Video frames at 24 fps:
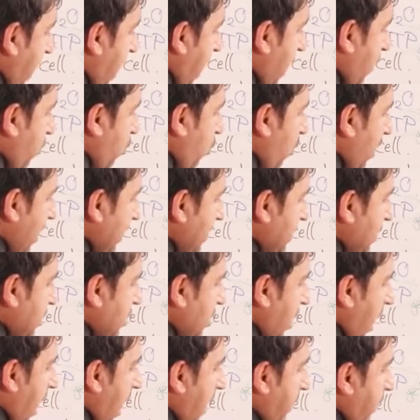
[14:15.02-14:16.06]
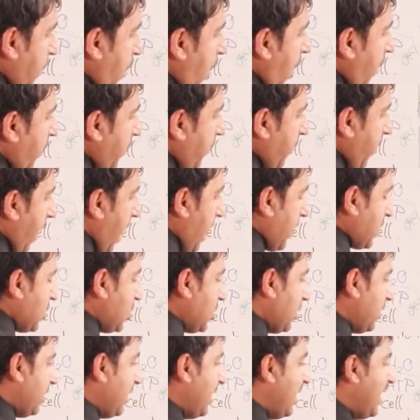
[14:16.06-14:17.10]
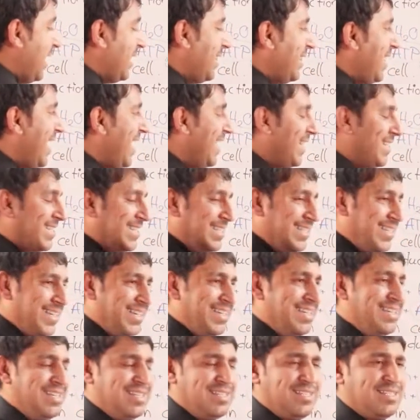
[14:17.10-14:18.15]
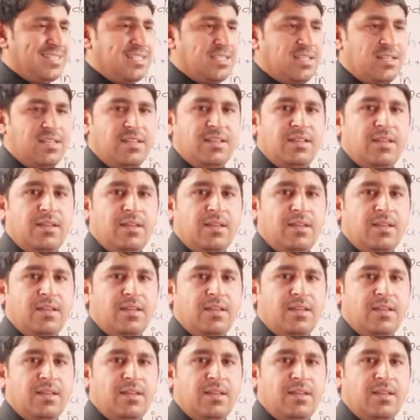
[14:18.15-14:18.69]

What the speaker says: are one type of reaction. They just